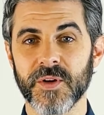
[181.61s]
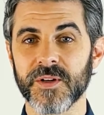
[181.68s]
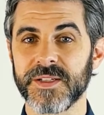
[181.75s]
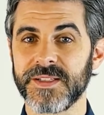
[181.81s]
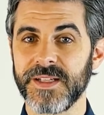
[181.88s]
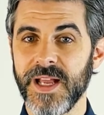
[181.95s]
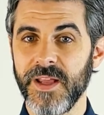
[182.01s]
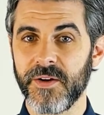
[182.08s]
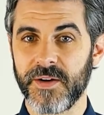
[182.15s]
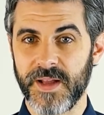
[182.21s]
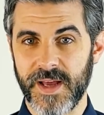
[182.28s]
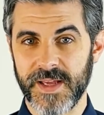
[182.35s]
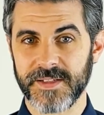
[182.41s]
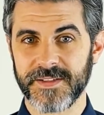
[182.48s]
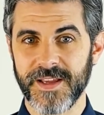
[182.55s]

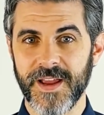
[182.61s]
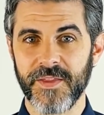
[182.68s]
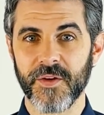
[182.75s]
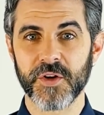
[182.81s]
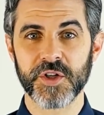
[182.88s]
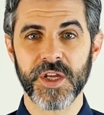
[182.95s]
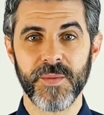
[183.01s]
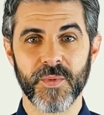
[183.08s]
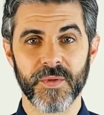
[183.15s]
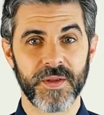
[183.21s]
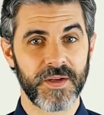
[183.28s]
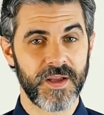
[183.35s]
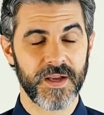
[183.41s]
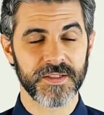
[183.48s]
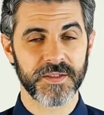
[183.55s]
standardized, and they're cheaper
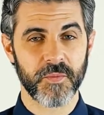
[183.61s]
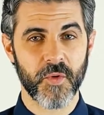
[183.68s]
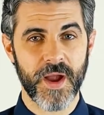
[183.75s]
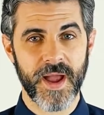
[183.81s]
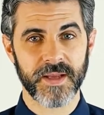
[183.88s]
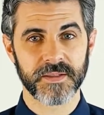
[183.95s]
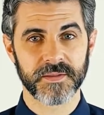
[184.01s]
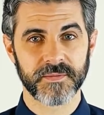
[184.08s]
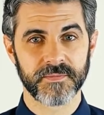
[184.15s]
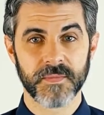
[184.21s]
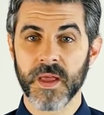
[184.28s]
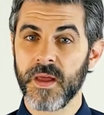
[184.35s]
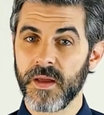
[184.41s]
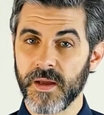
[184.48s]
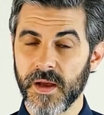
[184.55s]
than custom racks.
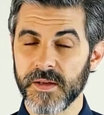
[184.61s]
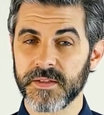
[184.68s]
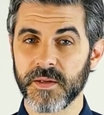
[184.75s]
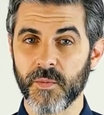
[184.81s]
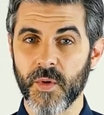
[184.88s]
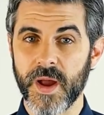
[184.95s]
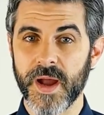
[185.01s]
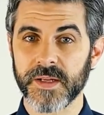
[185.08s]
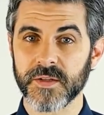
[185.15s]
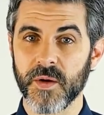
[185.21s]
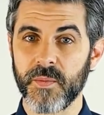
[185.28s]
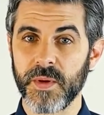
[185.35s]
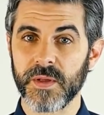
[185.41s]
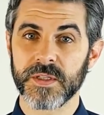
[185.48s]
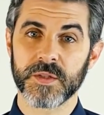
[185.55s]
Custom racks are
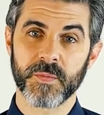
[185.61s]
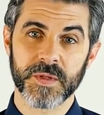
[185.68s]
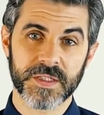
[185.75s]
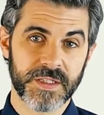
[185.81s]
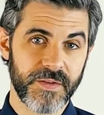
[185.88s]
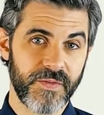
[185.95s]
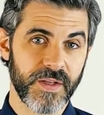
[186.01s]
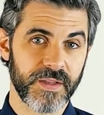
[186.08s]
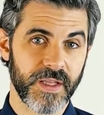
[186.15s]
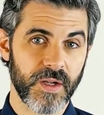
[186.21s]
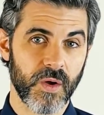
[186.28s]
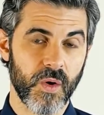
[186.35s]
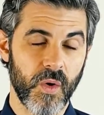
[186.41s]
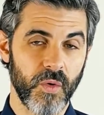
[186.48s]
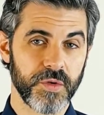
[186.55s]
built specifically
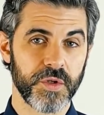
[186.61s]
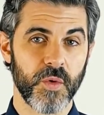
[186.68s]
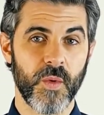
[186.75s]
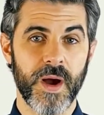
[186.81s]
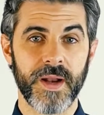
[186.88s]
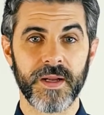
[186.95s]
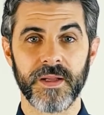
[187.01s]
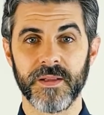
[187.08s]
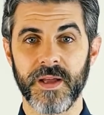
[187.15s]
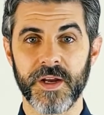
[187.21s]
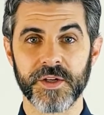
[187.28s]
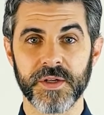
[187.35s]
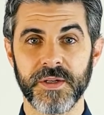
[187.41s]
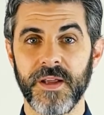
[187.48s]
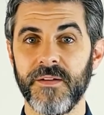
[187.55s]
to hold your wine
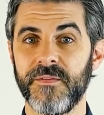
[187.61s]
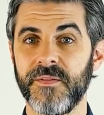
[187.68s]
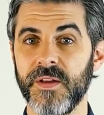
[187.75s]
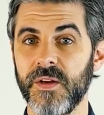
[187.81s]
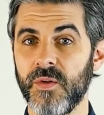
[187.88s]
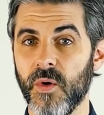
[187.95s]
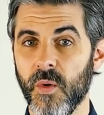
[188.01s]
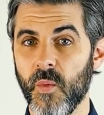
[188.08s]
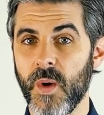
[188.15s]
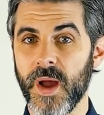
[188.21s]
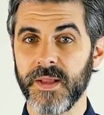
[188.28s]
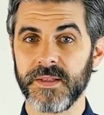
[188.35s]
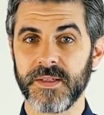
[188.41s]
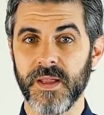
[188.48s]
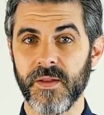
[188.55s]
collection and fit your
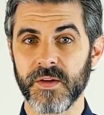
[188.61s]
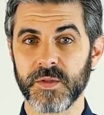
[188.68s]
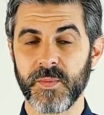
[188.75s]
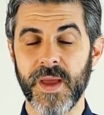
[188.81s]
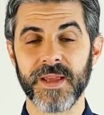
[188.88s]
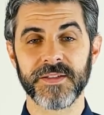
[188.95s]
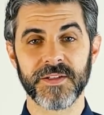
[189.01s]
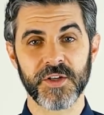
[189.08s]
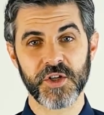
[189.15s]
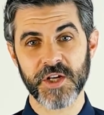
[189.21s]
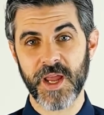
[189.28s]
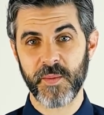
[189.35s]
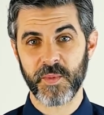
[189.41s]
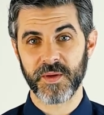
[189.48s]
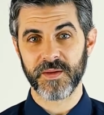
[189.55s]
wine cellar space and
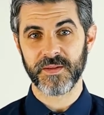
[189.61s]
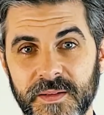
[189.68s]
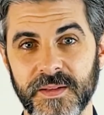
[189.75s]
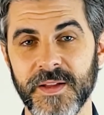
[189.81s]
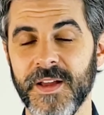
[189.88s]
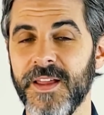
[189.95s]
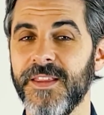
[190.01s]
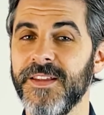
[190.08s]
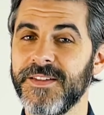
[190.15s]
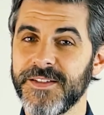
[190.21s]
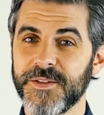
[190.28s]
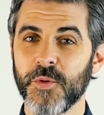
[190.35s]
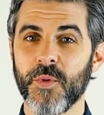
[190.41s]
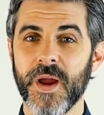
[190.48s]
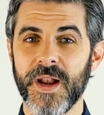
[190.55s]
shape. This is
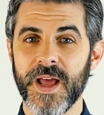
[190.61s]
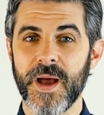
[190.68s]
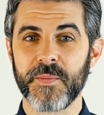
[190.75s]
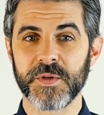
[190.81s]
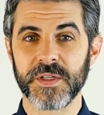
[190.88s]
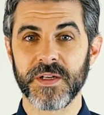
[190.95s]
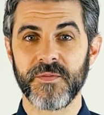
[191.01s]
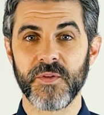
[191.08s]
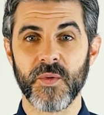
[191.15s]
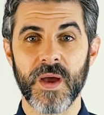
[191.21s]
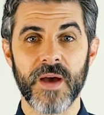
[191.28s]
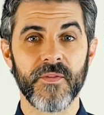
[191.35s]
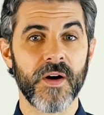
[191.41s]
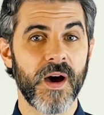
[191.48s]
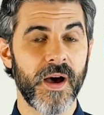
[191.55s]
the right option if you
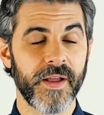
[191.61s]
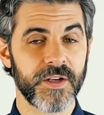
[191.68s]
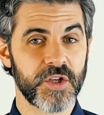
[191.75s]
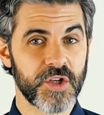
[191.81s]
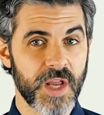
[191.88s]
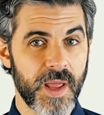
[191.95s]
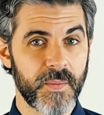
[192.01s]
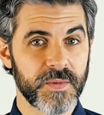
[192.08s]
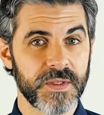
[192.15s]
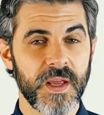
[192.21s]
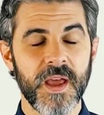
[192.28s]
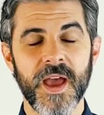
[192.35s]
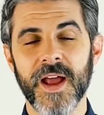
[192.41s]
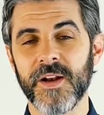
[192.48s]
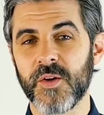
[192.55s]
have odd shapes
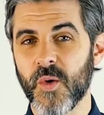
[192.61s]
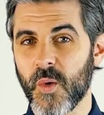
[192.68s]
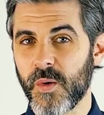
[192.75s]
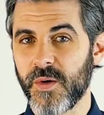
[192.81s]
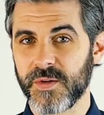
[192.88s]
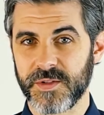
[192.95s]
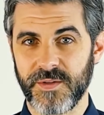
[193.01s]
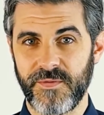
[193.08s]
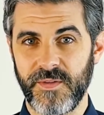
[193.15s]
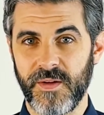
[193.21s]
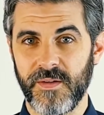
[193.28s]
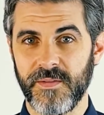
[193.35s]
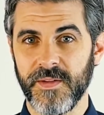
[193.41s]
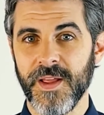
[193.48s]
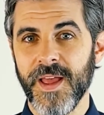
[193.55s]
and corners to fill,
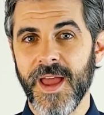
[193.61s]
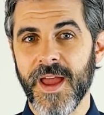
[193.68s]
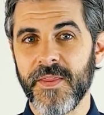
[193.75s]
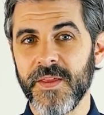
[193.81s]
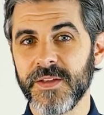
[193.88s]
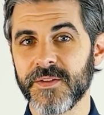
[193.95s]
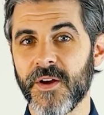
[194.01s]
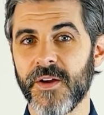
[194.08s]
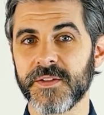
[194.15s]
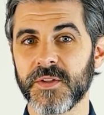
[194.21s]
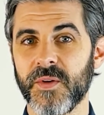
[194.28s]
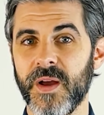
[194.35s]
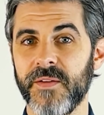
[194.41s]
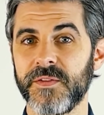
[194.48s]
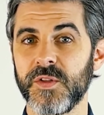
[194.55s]
and these also
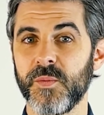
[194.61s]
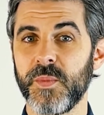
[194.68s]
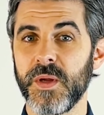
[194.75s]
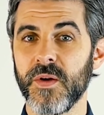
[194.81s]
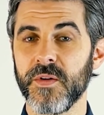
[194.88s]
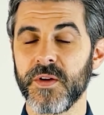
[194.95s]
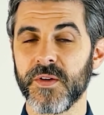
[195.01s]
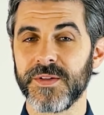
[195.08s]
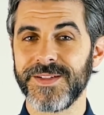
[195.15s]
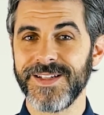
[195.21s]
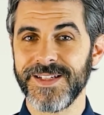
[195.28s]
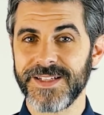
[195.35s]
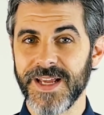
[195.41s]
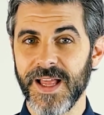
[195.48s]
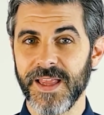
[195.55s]
have superior
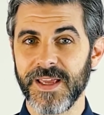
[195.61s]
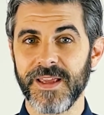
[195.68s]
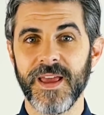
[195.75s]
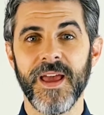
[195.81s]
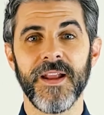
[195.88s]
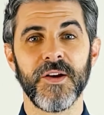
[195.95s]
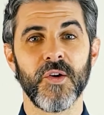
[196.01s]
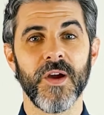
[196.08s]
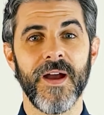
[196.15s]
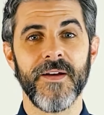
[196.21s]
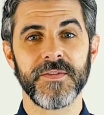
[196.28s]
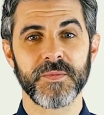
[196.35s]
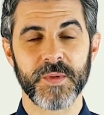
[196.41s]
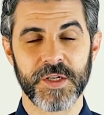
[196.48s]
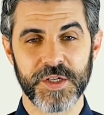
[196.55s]
detailing and
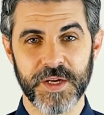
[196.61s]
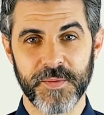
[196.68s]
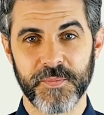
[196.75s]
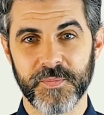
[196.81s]
craftsmanship.